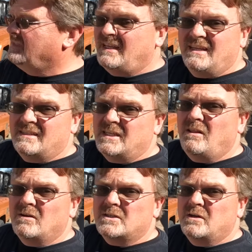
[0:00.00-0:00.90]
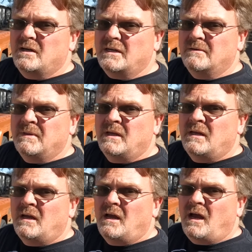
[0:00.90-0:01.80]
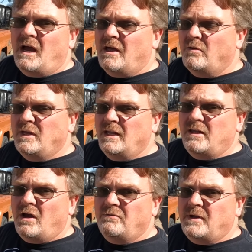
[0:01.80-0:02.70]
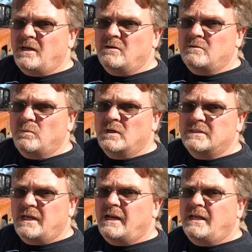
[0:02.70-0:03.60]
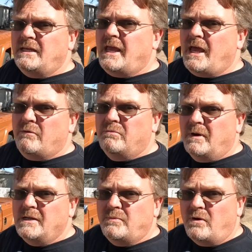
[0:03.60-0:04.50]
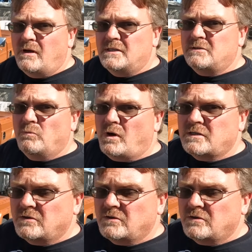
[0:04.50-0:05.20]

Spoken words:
it still looks good. Only issue I found was that a cat with muddy paws walked